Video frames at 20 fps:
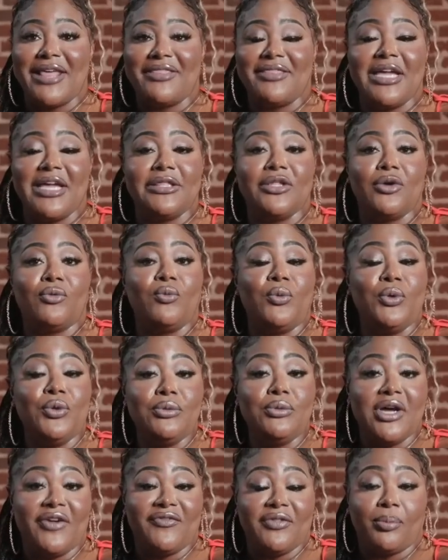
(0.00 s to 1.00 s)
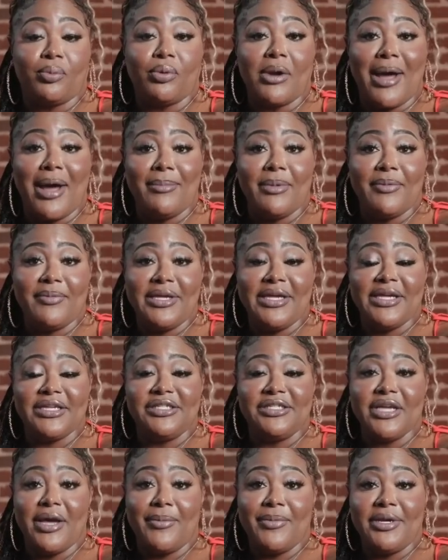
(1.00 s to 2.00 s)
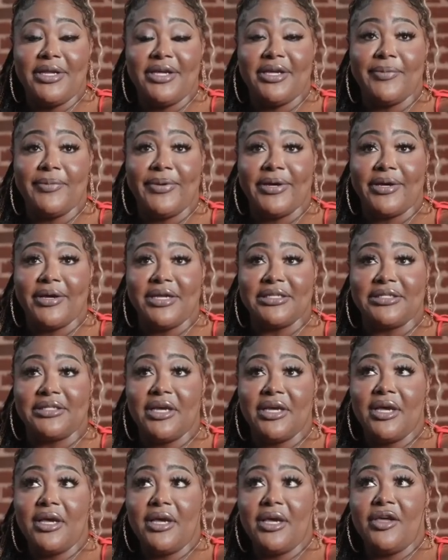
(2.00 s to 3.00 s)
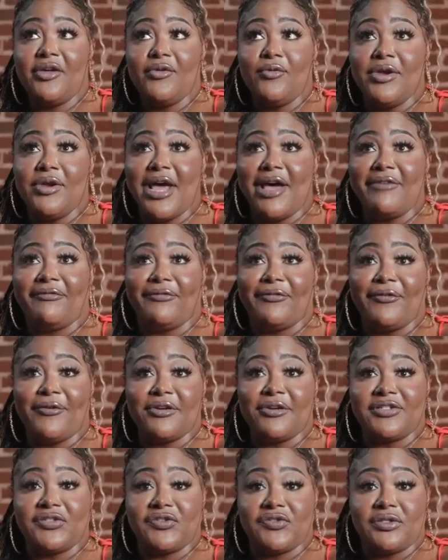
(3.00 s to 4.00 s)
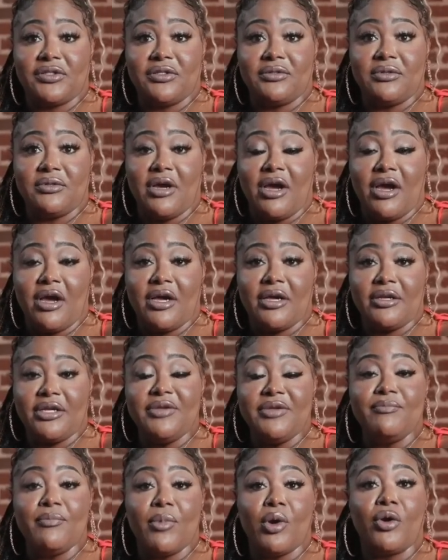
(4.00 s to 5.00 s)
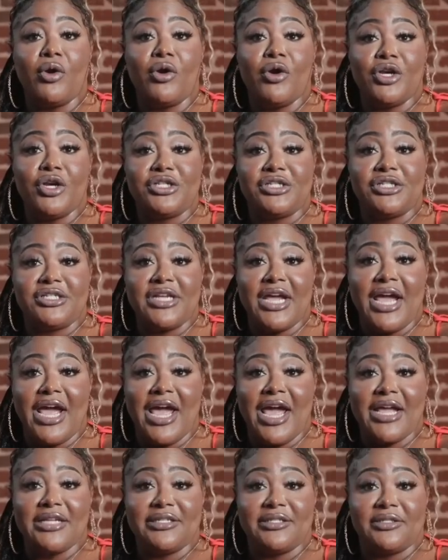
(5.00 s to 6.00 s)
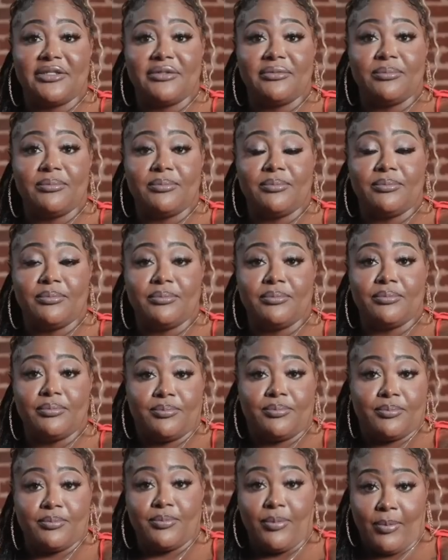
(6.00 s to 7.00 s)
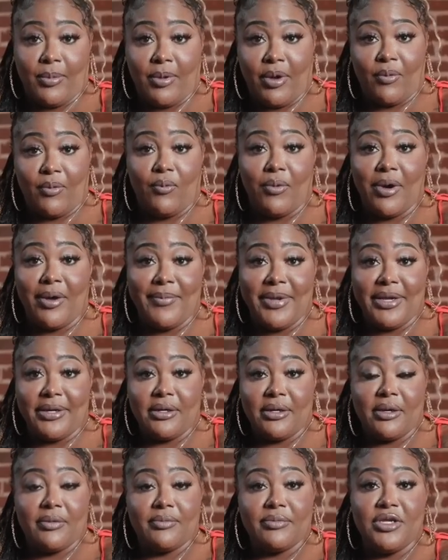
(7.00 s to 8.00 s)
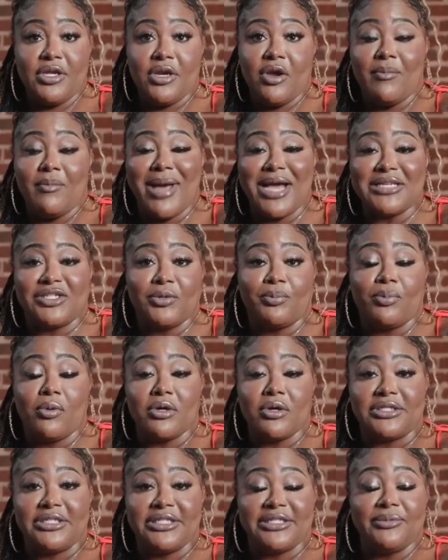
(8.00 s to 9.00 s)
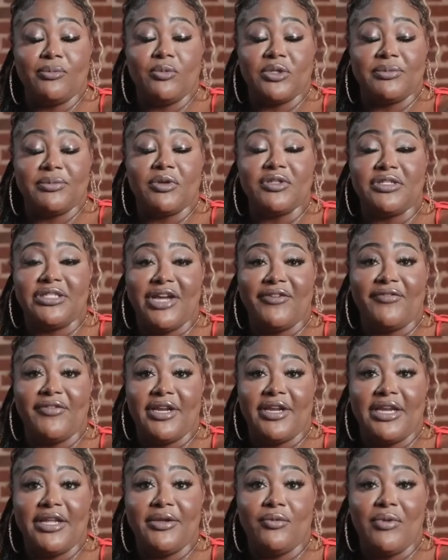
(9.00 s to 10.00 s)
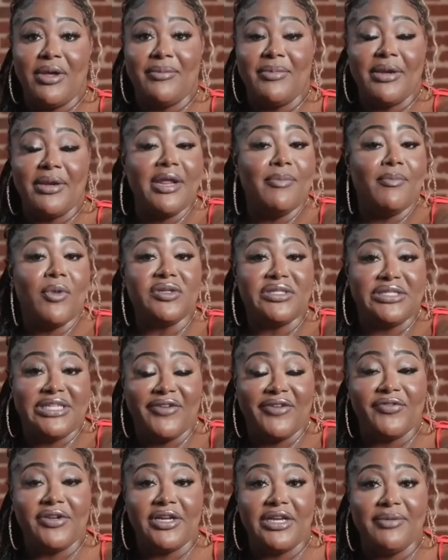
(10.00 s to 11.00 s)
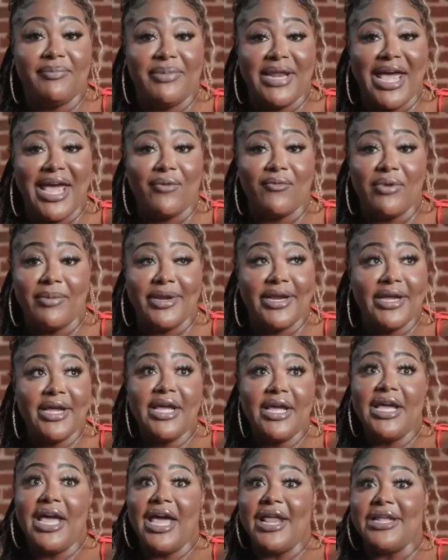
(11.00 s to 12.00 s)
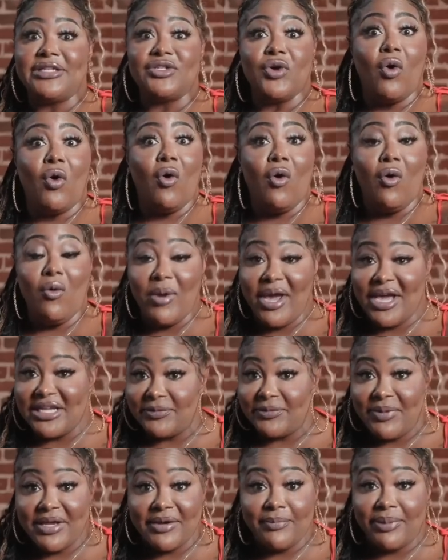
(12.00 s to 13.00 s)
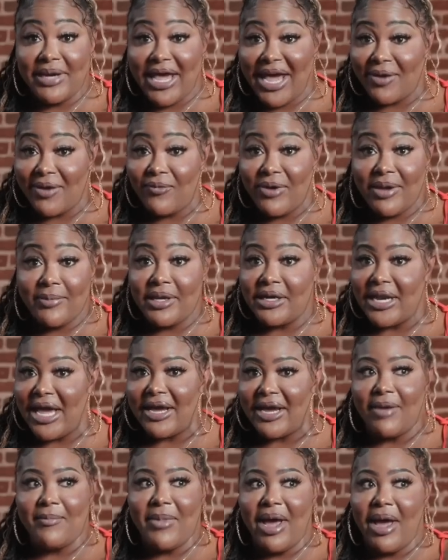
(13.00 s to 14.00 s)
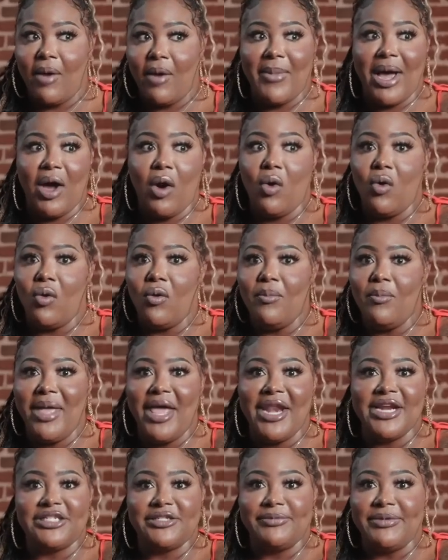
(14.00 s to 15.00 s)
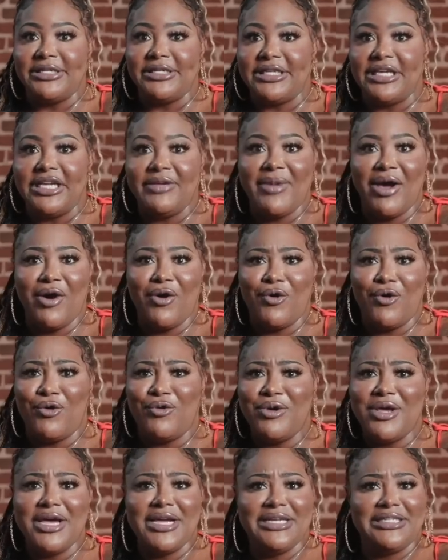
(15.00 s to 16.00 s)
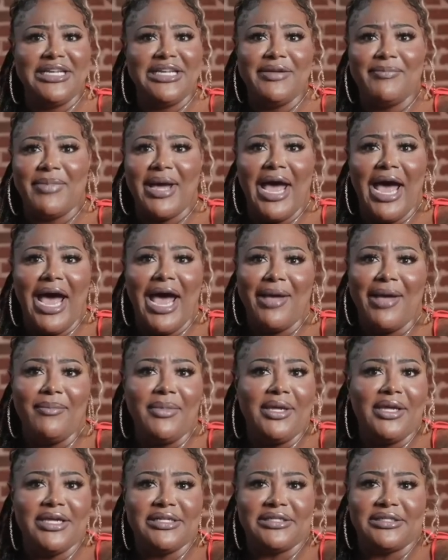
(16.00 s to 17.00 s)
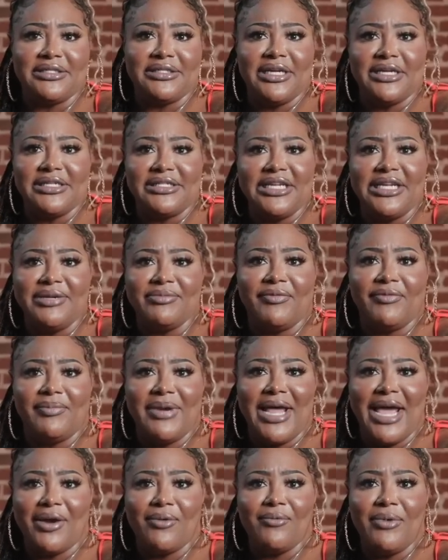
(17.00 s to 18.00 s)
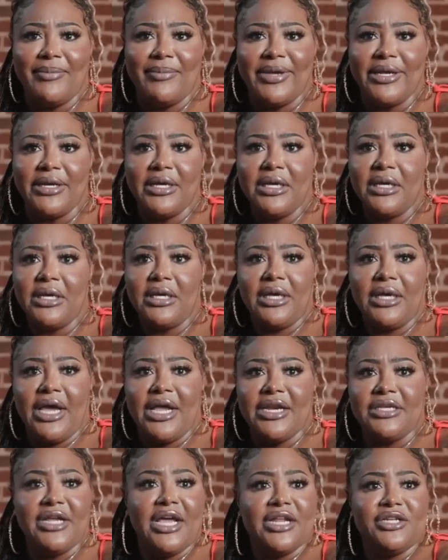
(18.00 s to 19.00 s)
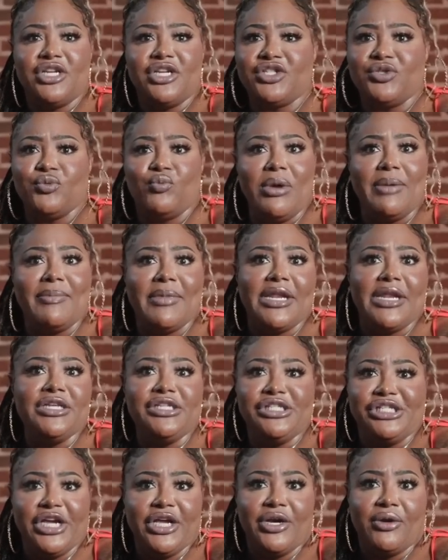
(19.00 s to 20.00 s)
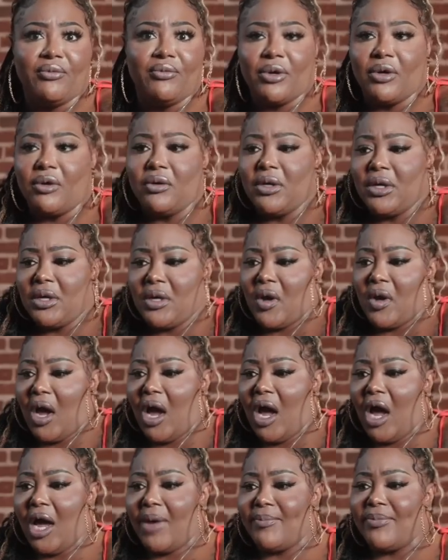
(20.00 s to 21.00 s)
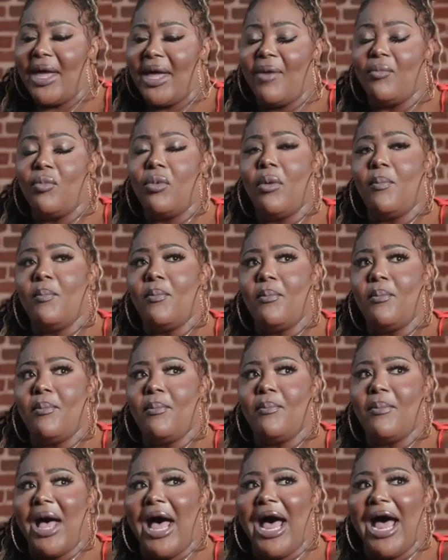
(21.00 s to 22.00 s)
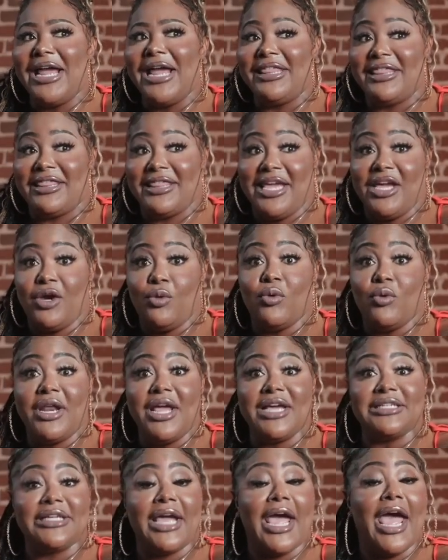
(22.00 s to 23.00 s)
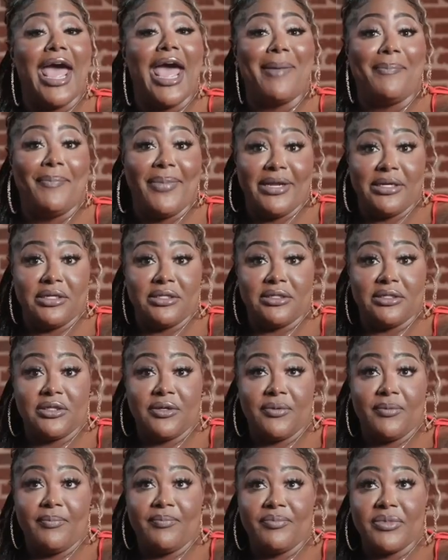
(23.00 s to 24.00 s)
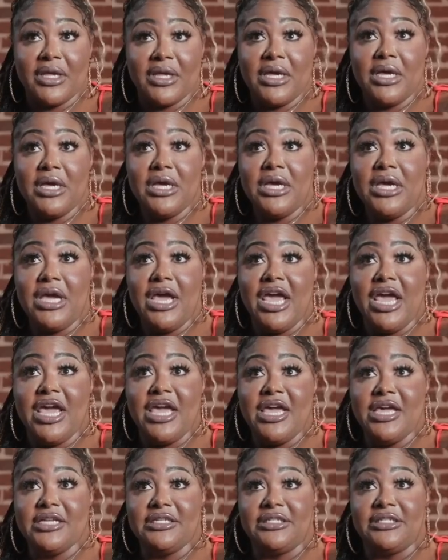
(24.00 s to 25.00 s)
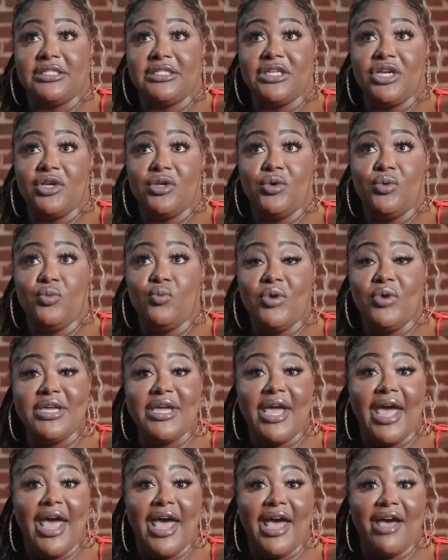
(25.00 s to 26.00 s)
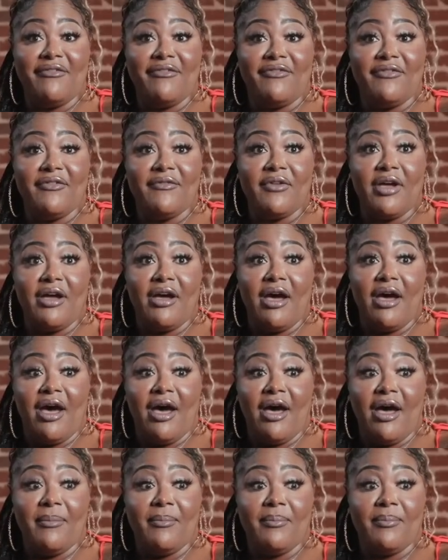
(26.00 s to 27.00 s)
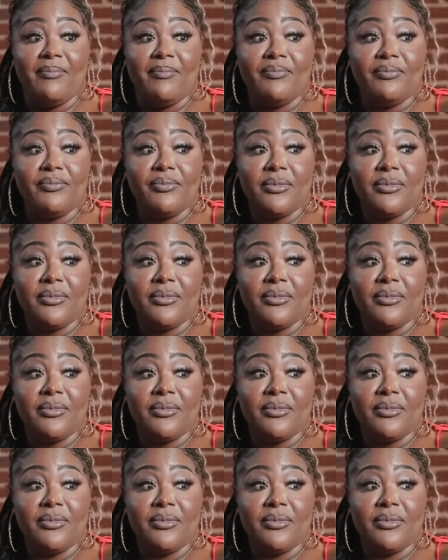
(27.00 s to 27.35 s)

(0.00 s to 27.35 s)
think the root of the problem is, Yamaneika, because when I first uh, emerged as a woman you know, my support system was most definitely women and most definitely black women. And it's always been black women. Like my, my whole management team, my whole team behind me is a team of black women and, and just women in general. Um, I think what has happened is we have um,